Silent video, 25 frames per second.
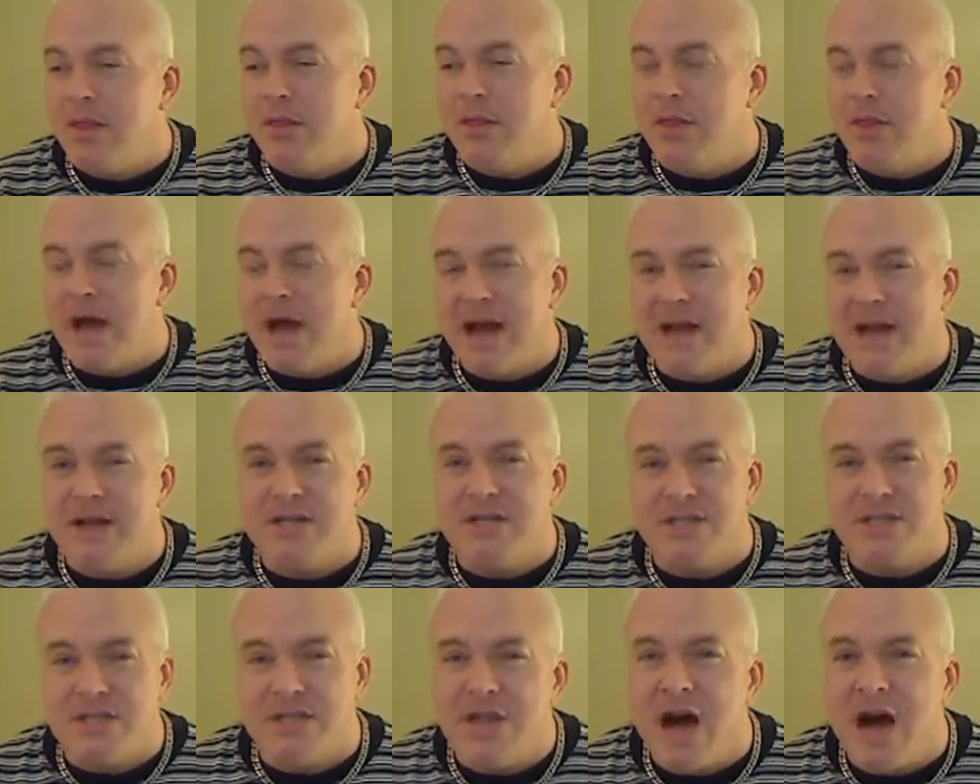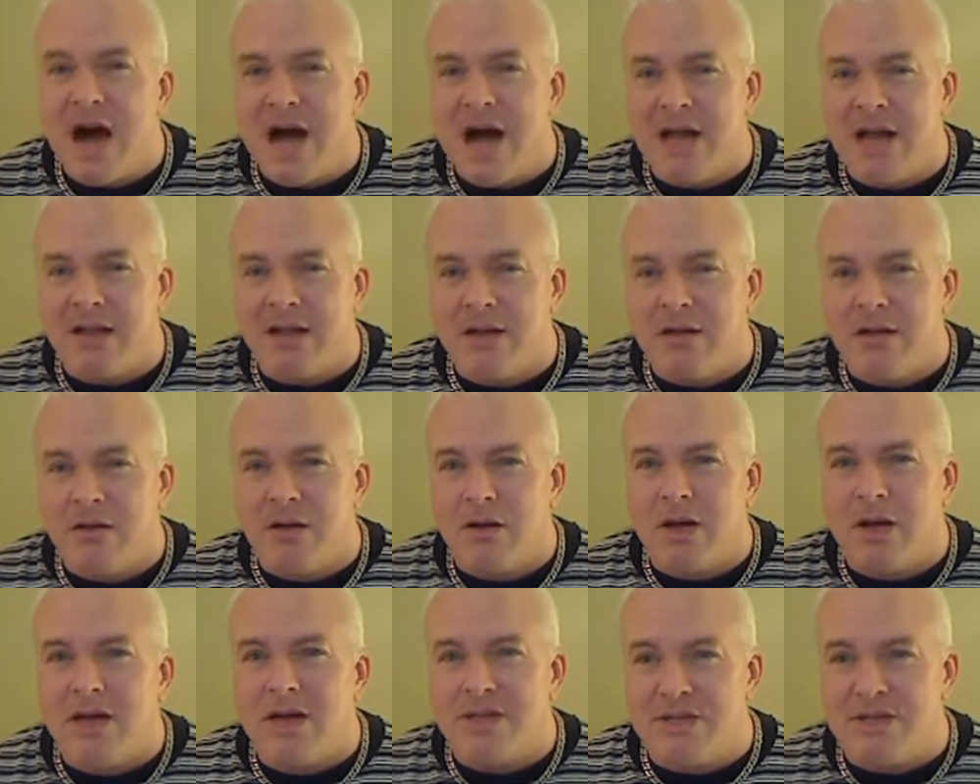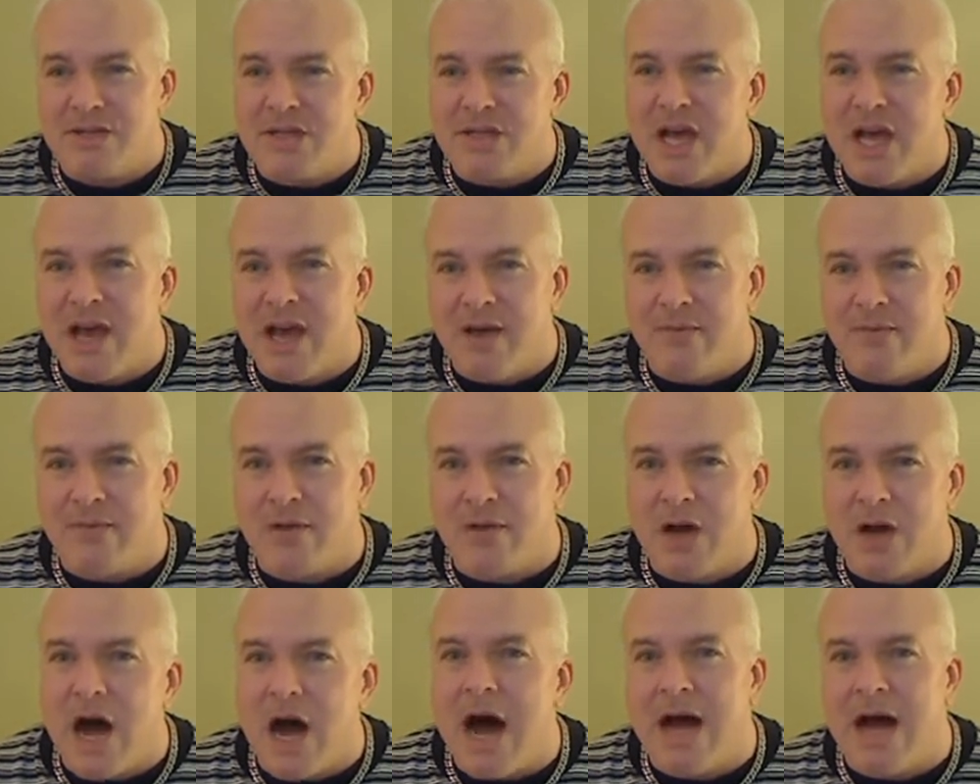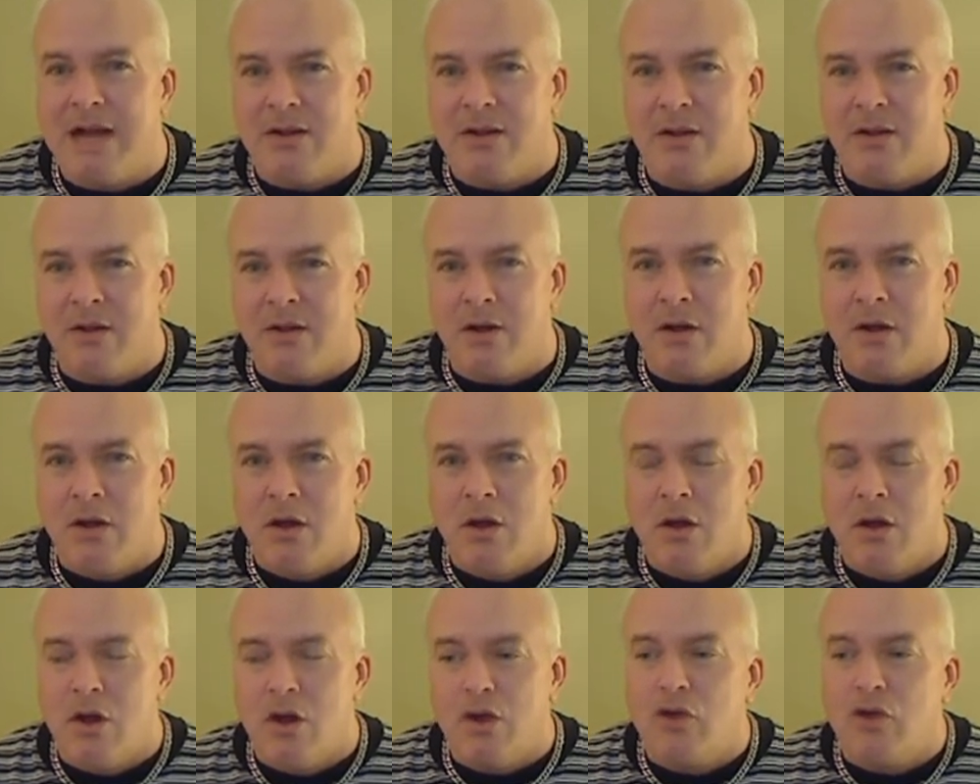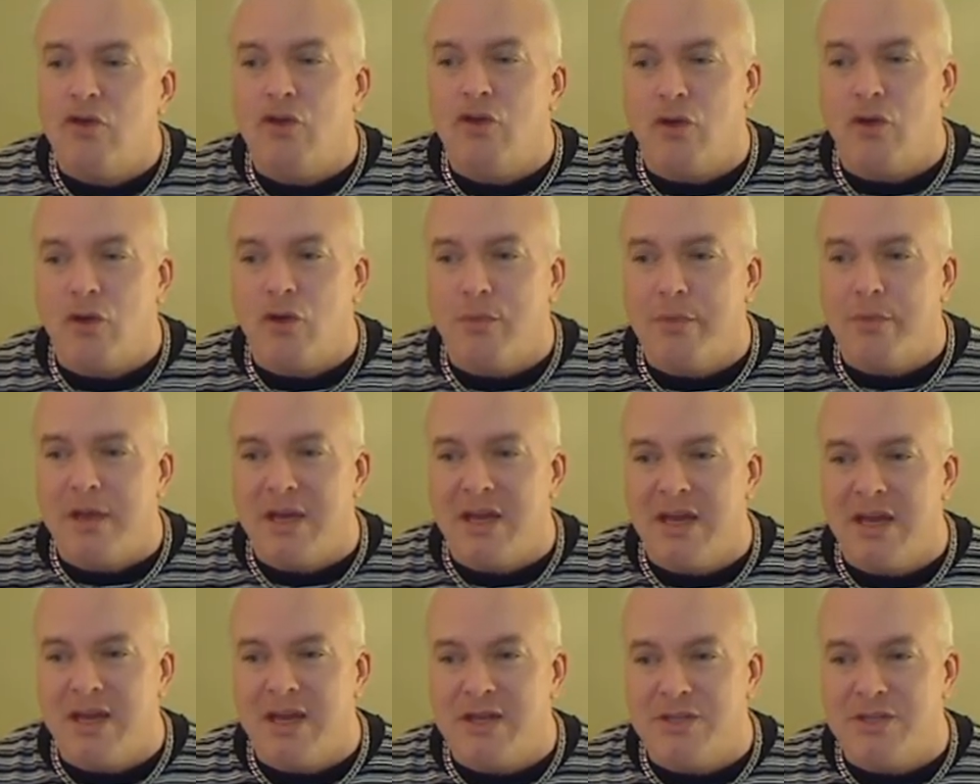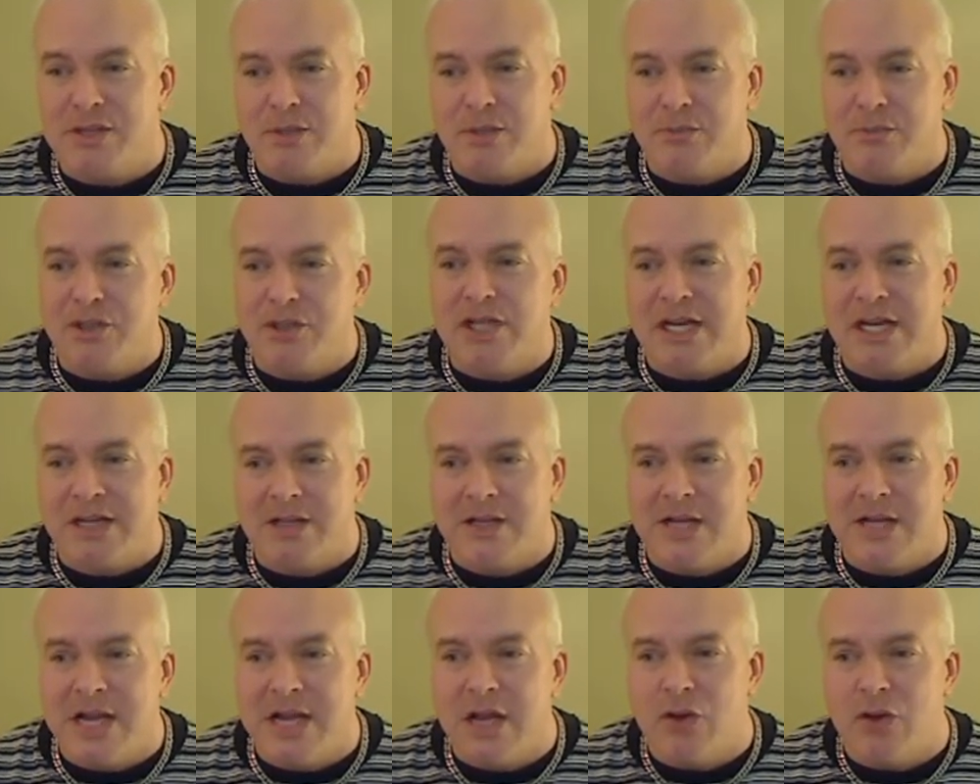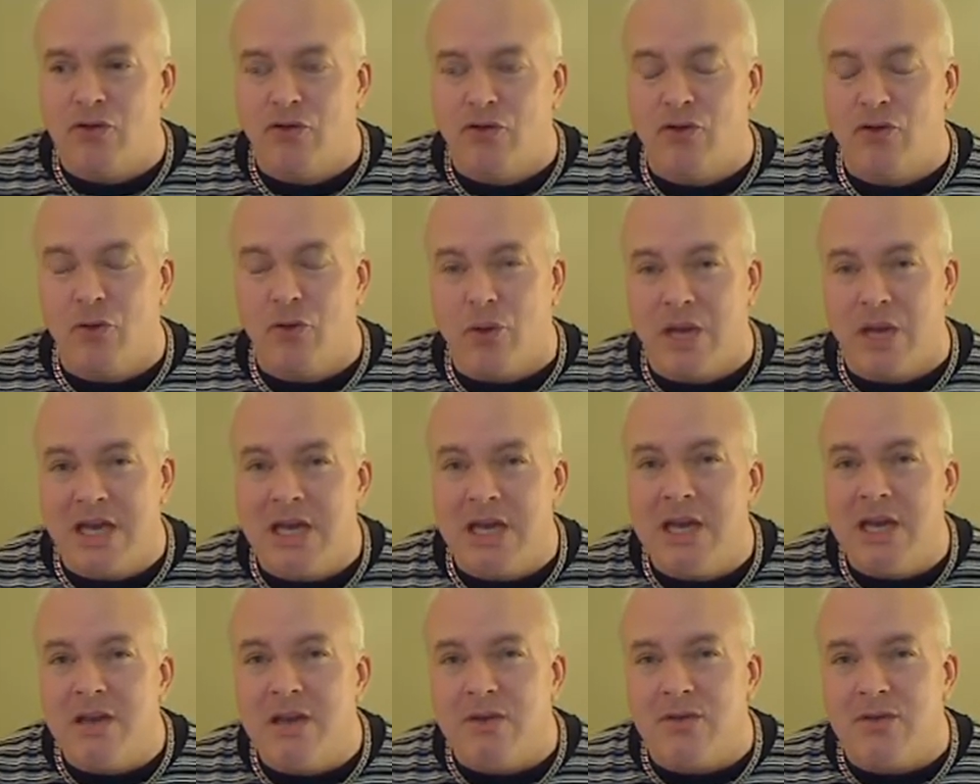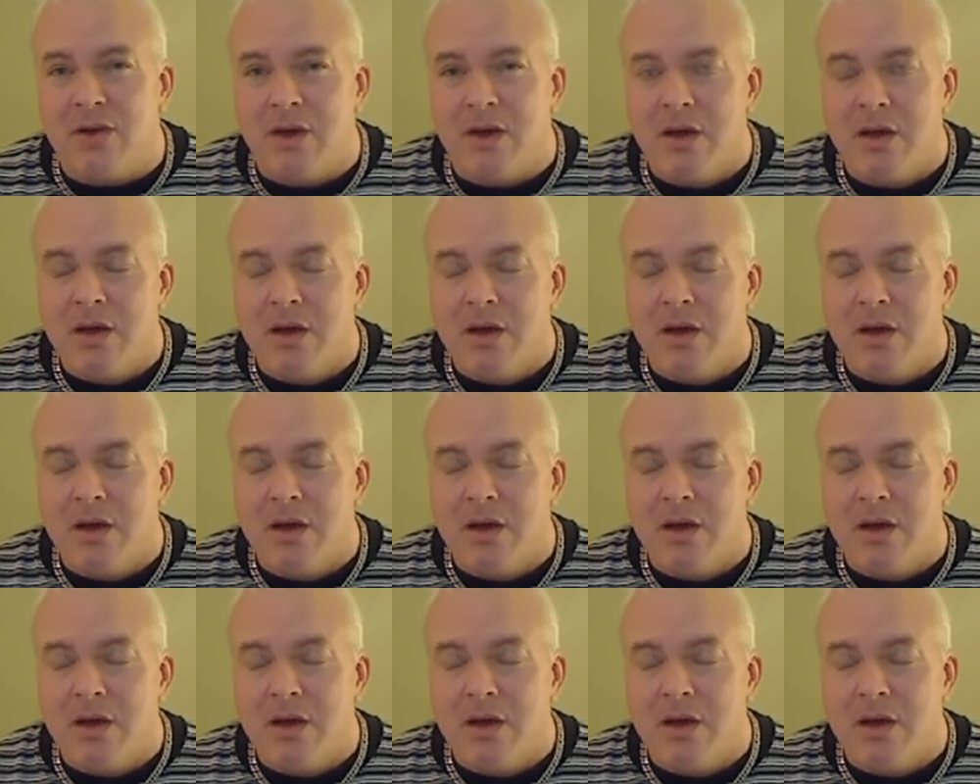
That is not a safe cotton to be subjecting to heat